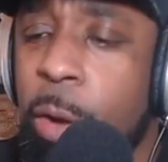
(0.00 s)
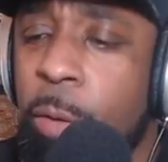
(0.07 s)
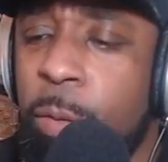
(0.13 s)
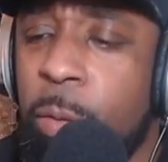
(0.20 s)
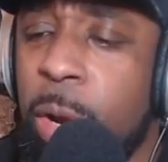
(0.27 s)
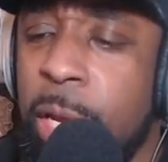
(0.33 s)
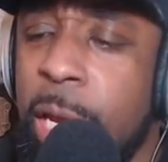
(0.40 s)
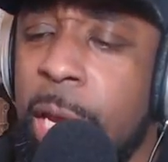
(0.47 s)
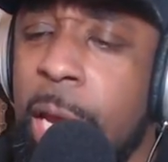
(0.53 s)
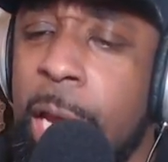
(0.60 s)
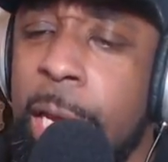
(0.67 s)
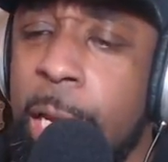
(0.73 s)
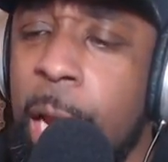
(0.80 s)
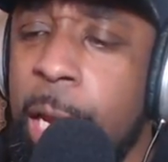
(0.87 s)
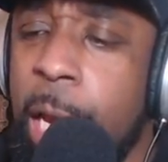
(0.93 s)
I know for Gorilla.
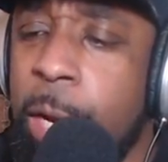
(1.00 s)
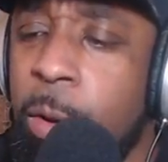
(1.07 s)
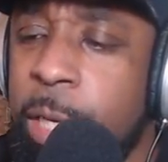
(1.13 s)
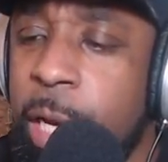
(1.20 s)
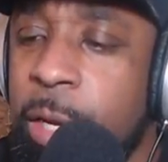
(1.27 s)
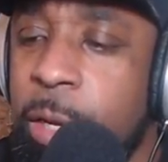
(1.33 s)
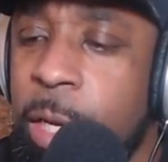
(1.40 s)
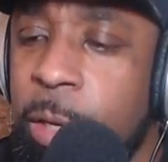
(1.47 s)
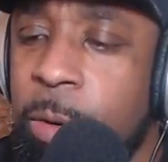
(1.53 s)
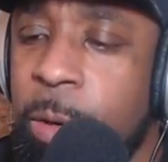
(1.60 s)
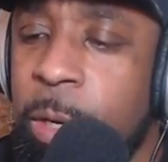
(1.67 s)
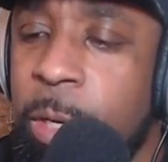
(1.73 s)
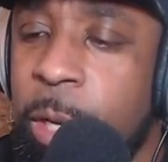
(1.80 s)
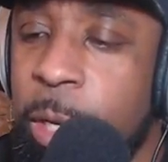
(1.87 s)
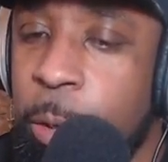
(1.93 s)
Yeah. I know Daniel. Yeah,
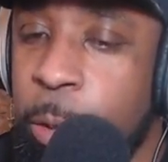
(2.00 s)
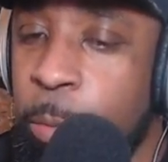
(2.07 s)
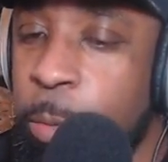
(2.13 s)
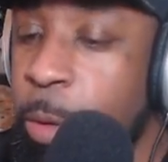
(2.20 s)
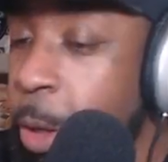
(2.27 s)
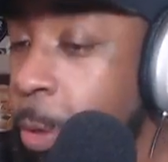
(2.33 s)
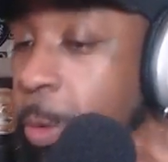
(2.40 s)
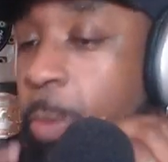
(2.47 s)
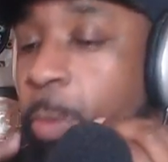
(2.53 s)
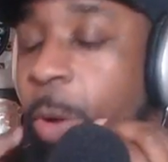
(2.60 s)
Gorilla. We know we